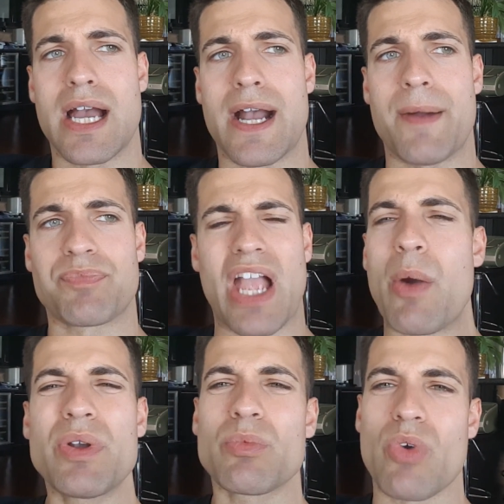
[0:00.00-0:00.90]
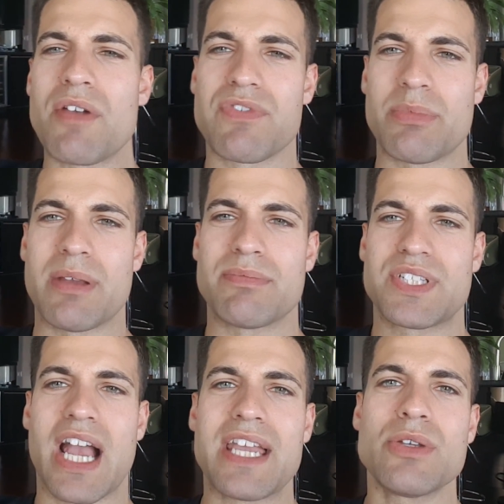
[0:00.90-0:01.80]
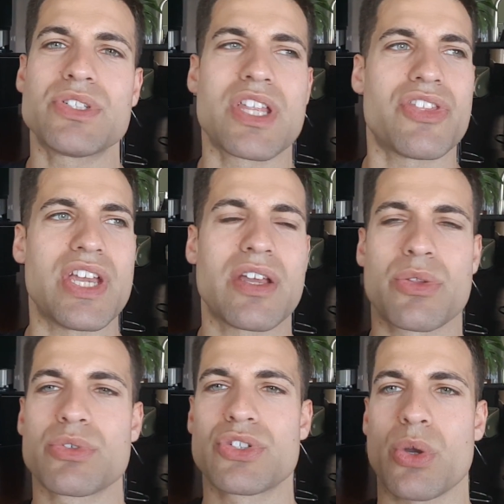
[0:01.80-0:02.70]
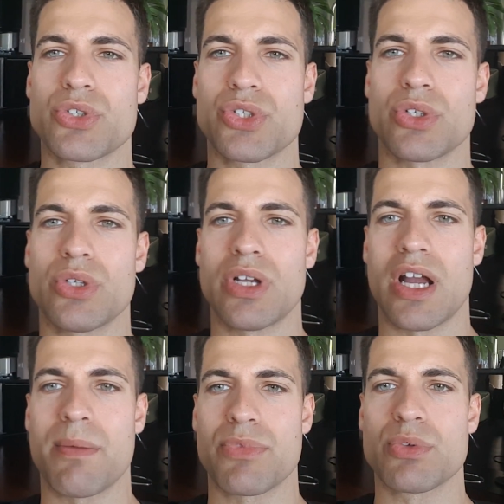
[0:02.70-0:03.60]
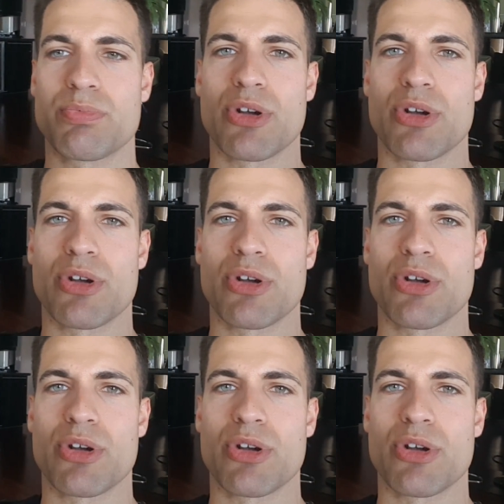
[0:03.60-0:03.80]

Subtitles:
I wouldn't run from them. See, I used to think through through